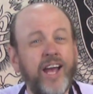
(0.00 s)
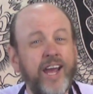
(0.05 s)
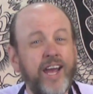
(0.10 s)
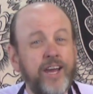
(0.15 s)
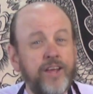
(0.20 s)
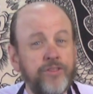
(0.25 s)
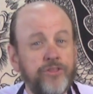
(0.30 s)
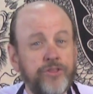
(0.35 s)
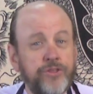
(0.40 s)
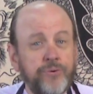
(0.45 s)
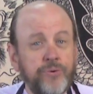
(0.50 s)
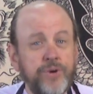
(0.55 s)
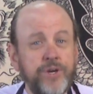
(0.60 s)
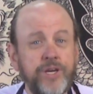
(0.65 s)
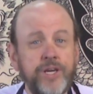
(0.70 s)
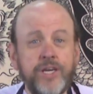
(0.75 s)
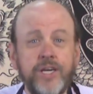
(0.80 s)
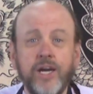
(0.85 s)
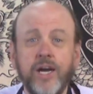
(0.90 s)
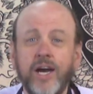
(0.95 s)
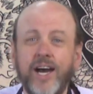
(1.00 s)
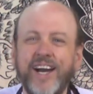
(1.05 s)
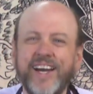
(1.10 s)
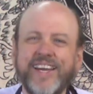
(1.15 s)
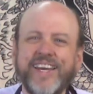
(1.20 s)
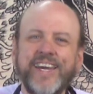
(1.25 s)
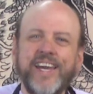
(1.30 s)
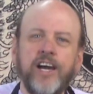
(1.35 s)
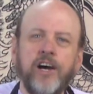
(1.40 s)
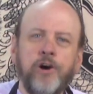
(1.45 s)
and 3. A
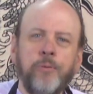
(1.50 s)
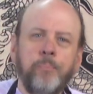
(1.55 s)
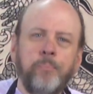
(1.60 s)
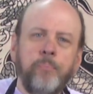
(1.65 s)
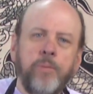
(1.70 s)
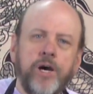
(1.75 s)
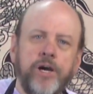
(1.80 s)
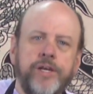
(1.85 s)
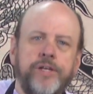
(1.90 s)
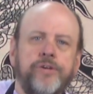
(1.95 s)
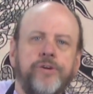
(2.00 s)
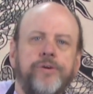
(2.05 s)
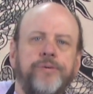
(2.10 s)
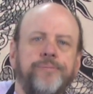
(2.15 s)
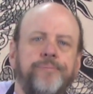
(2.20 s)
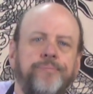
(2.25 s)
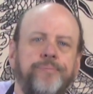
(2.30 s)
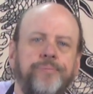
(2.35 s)
gum binder.